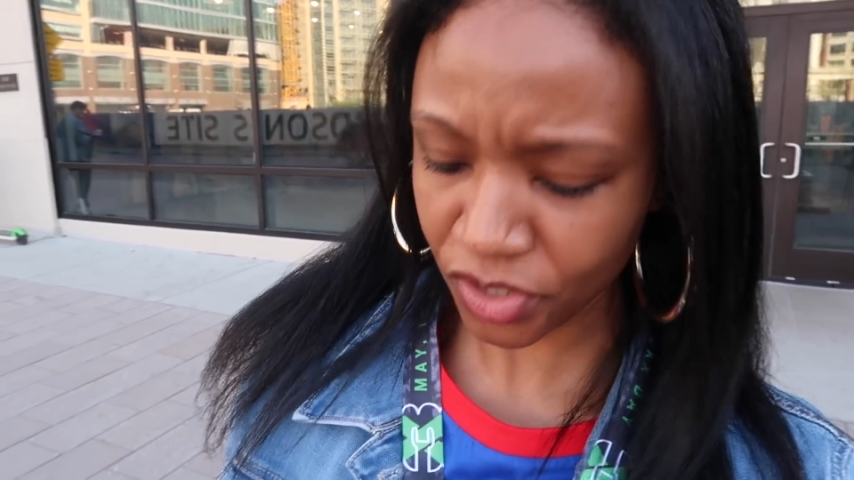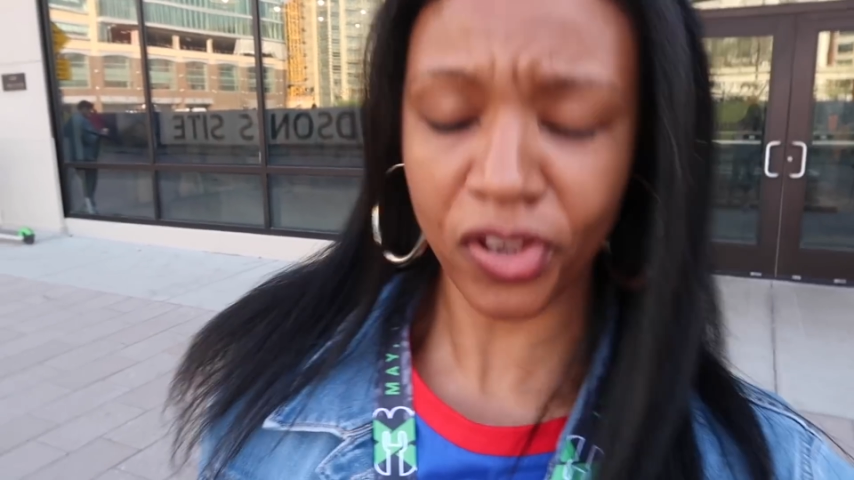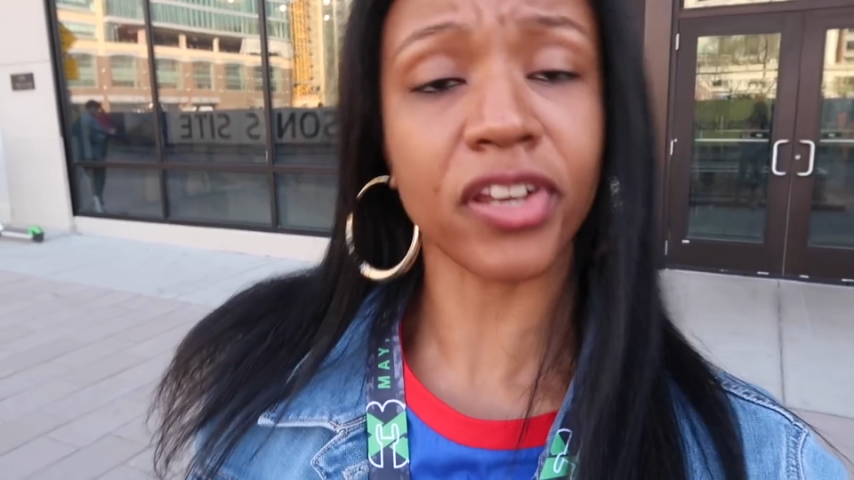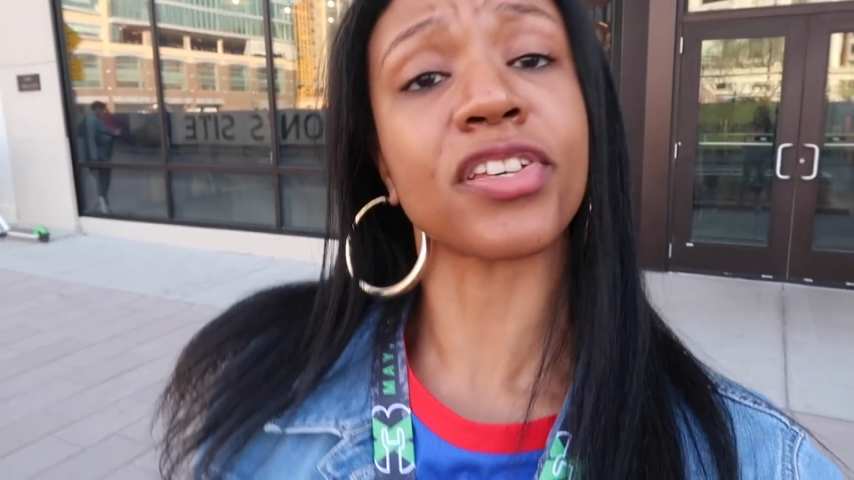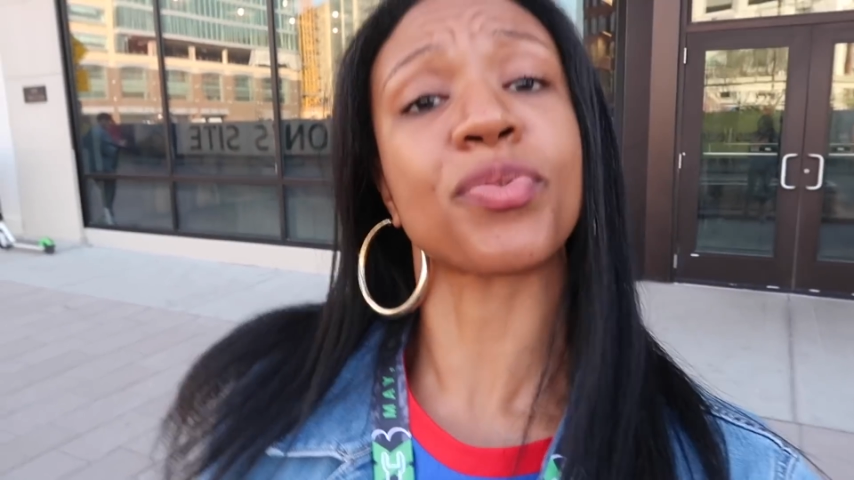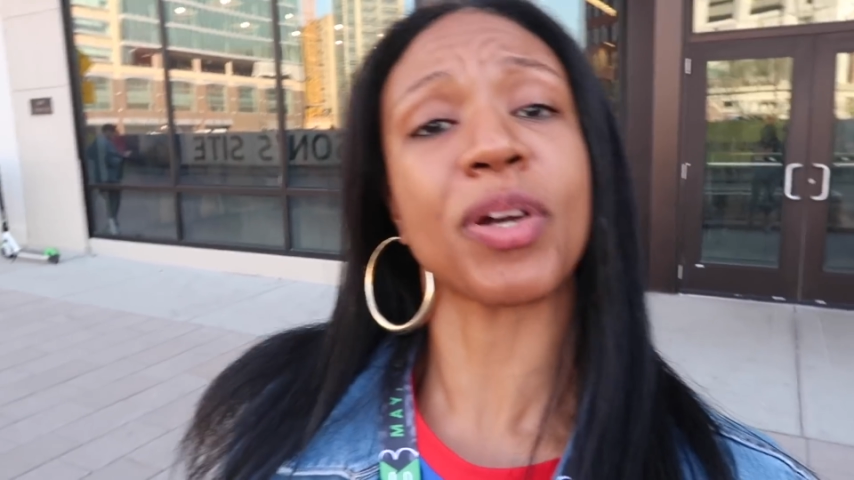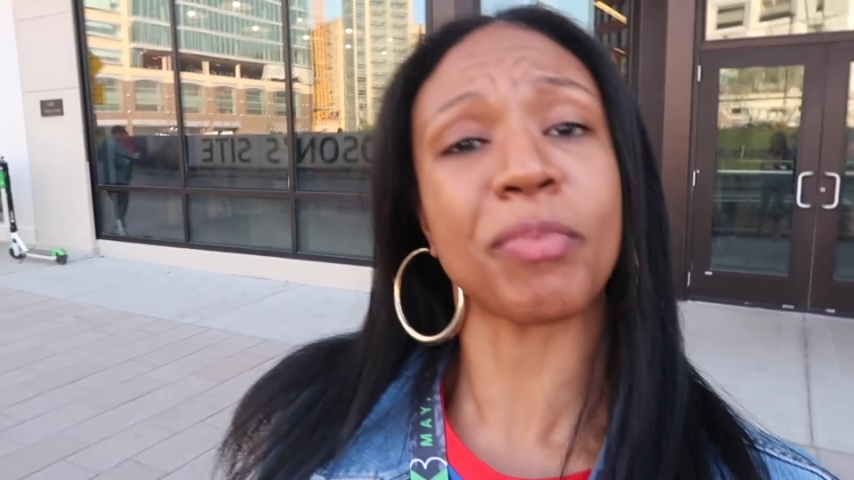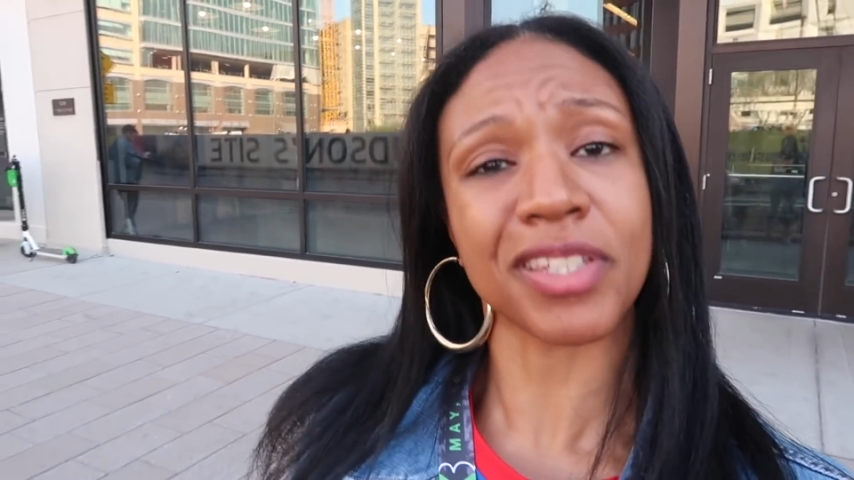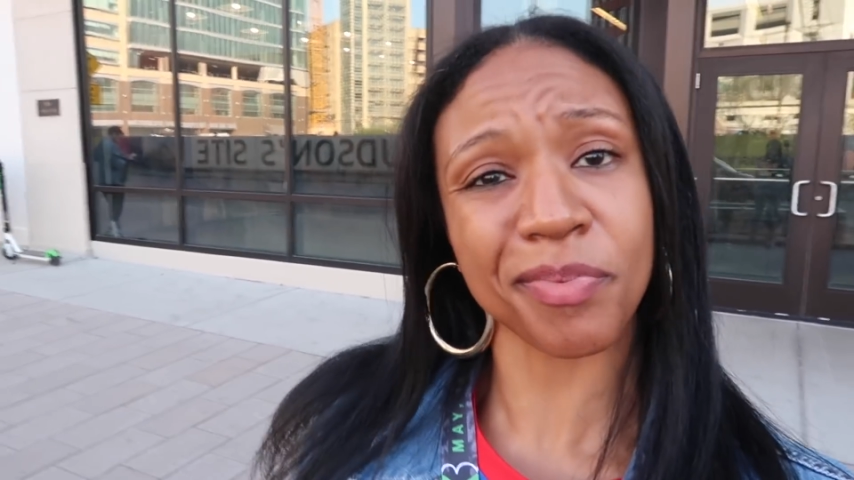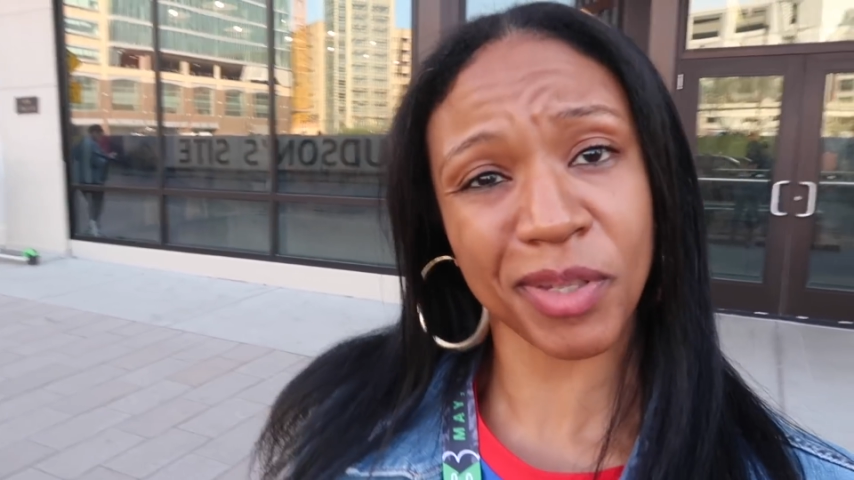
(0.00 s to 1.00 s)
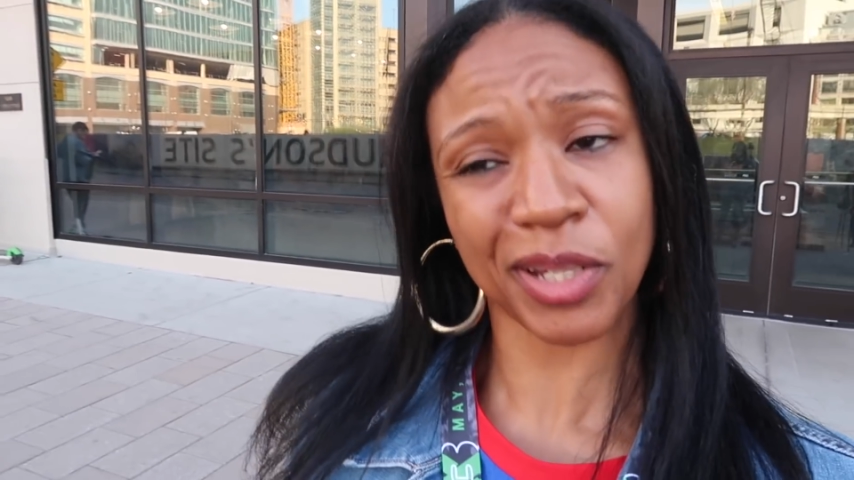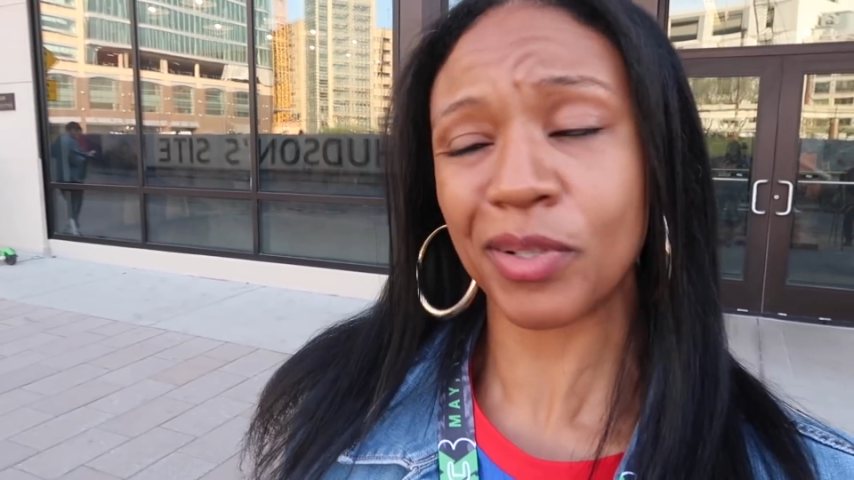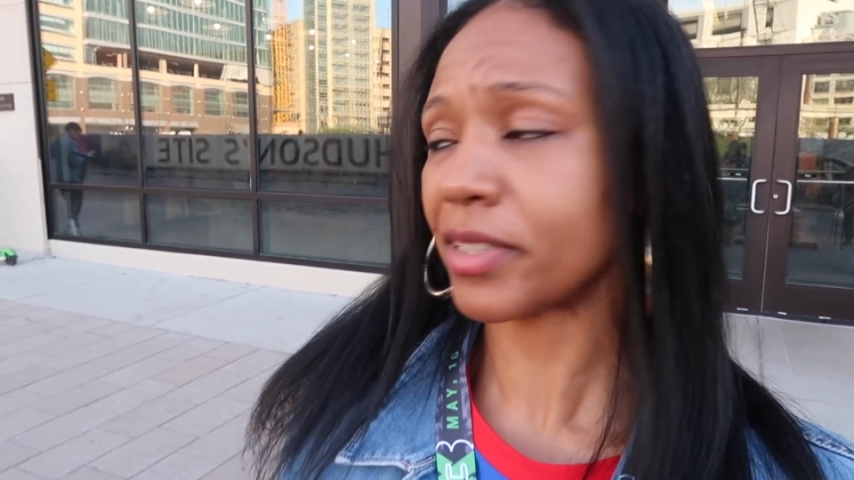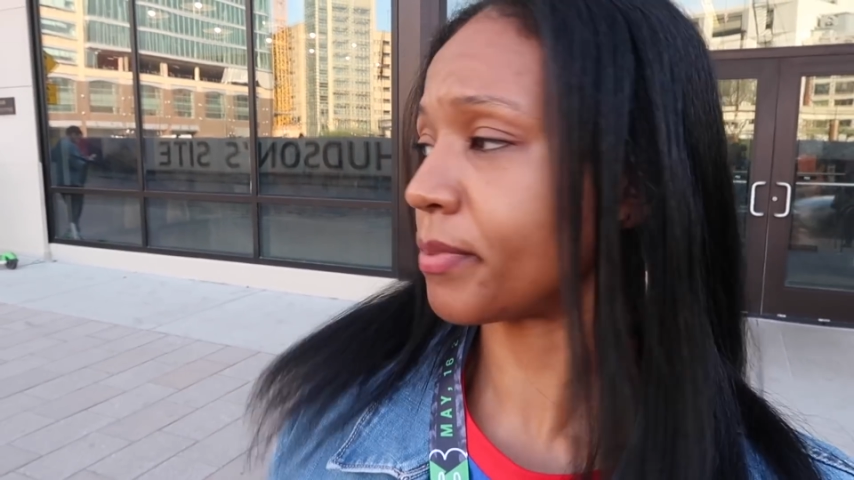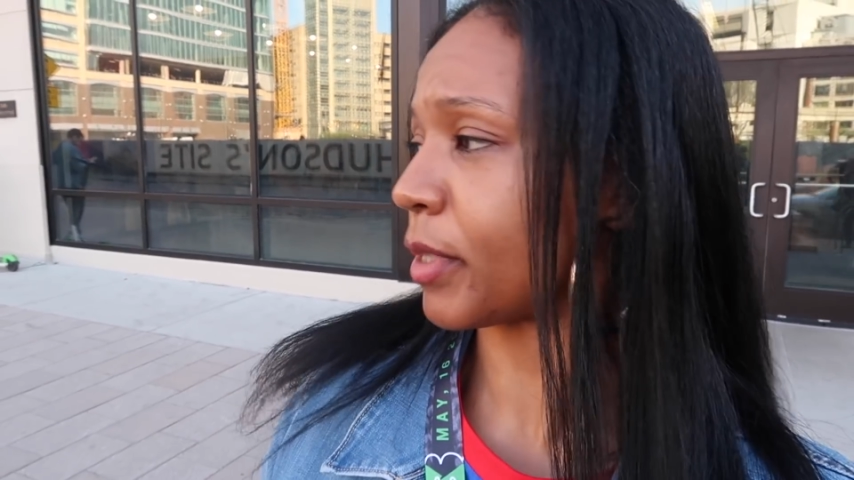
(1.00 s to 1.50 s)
trying to disrupt my spirit,